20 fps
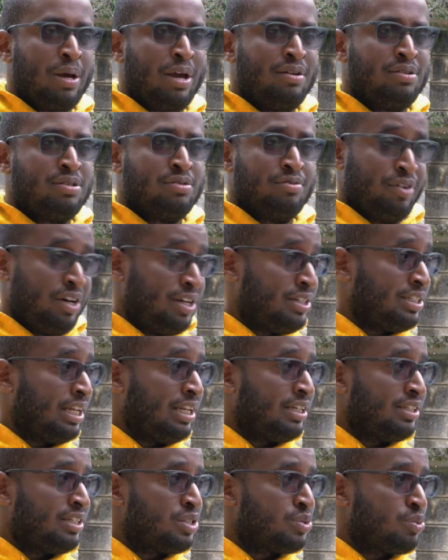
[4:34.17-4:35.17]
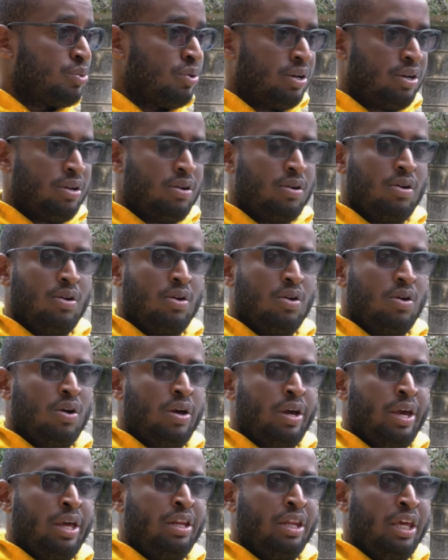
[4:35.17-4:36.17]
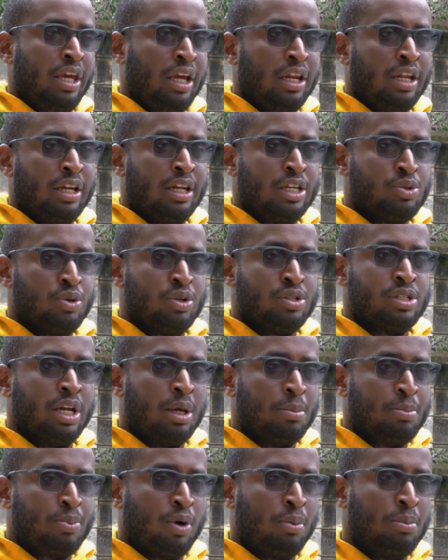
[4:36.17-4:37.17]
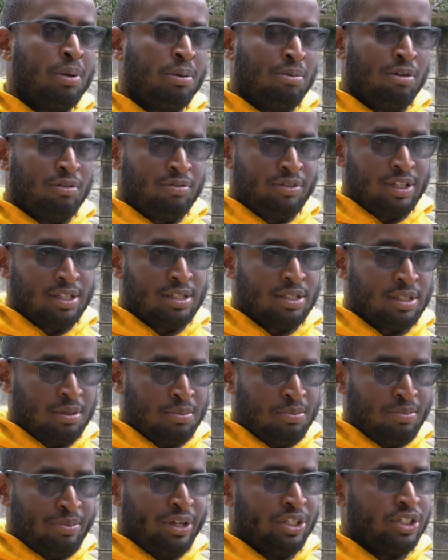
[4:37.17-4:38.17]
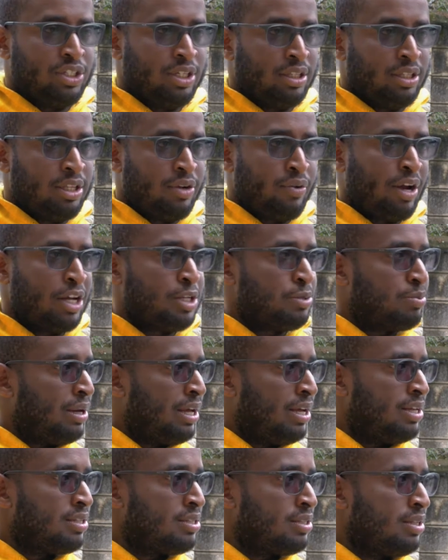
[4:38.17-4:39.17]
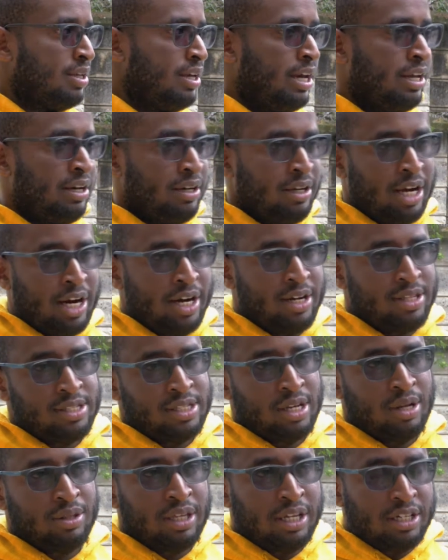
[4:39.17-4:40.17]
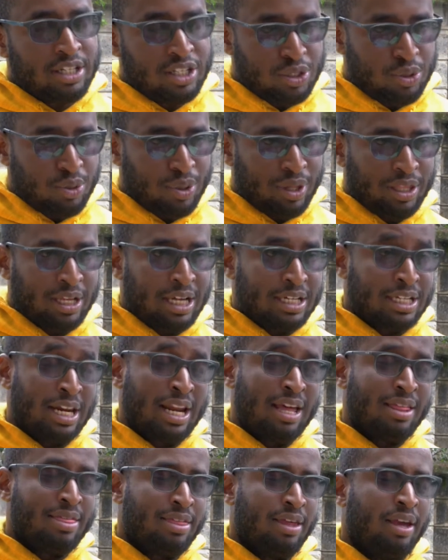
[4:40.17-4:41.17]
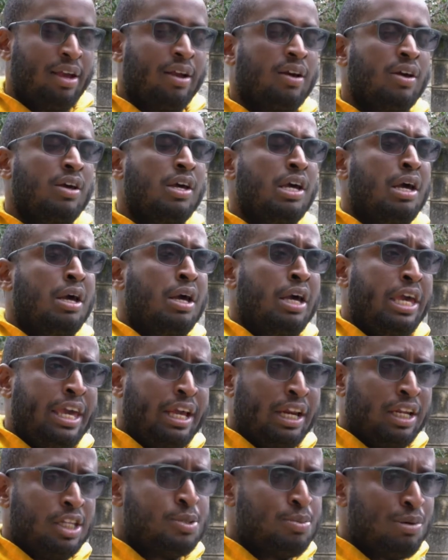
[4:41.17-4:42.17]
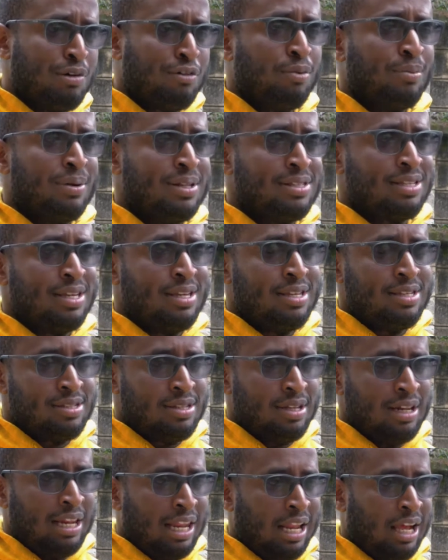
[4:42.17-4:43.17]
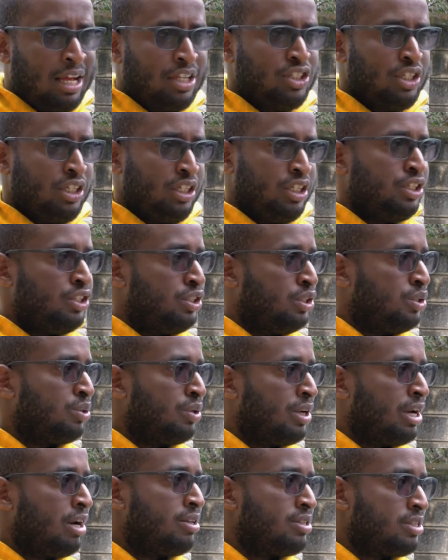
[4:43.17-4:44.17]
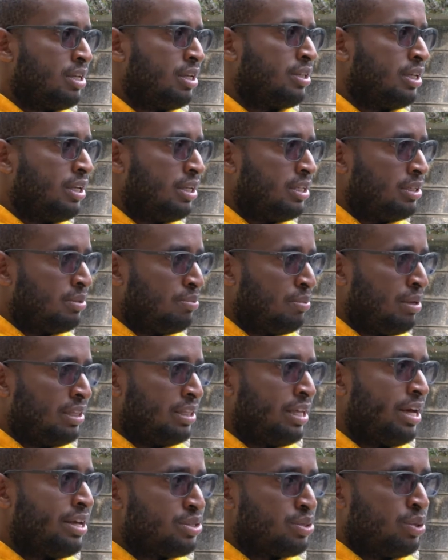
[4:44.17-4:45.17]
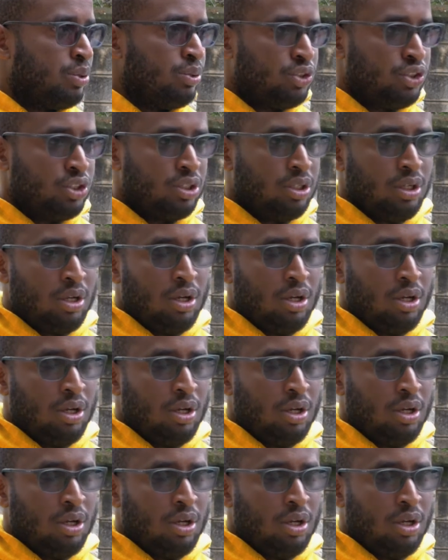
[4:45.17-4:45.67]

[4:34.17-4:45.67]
It's a very talented squad. And England has always had a problem of just meshing the right players. And Gareth Southgate is doing that. And I think England's performance is largely due to Gareth Southgate being their coach.